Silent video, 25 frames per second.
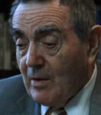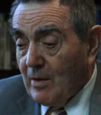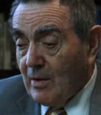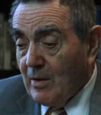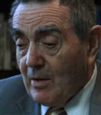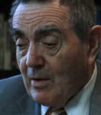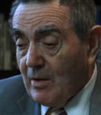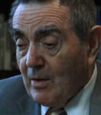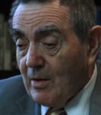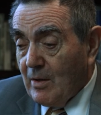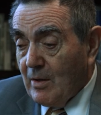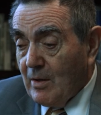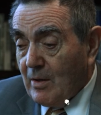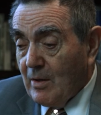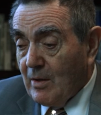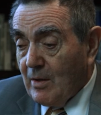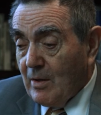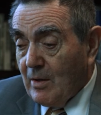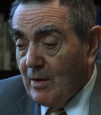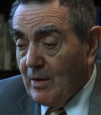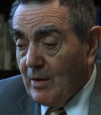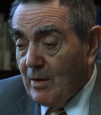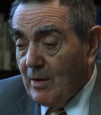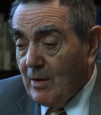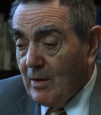
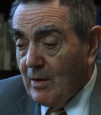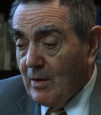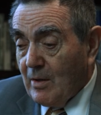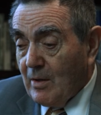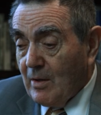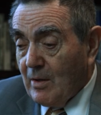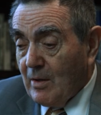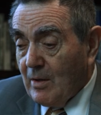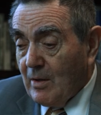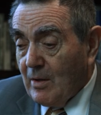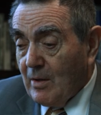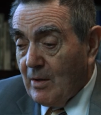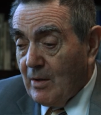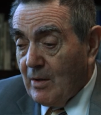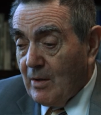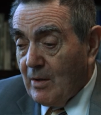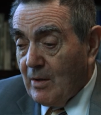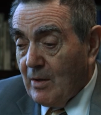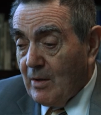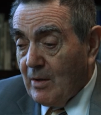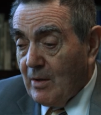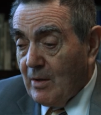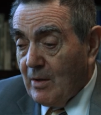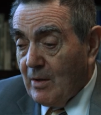No one is speaking in this clip.